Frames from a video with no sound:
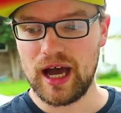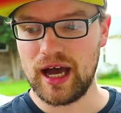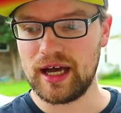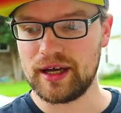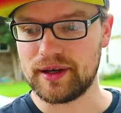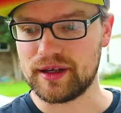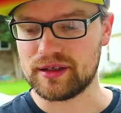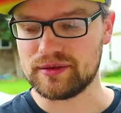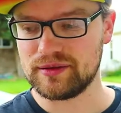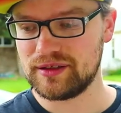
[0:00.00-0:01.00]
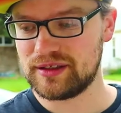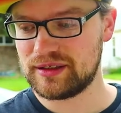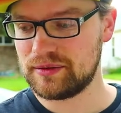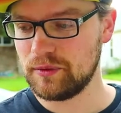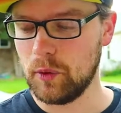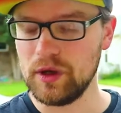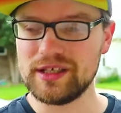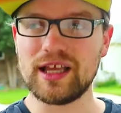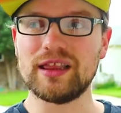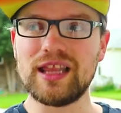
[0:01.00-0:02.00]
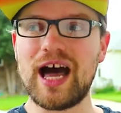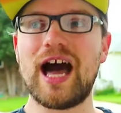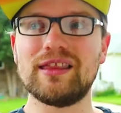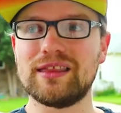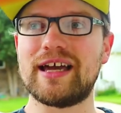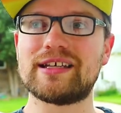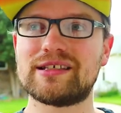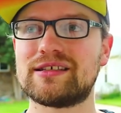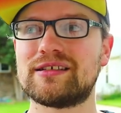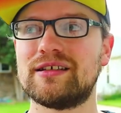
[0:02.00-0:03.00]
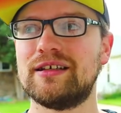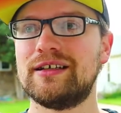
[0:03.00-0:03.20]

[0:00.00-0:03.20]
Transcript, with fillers: uh, was a lot less...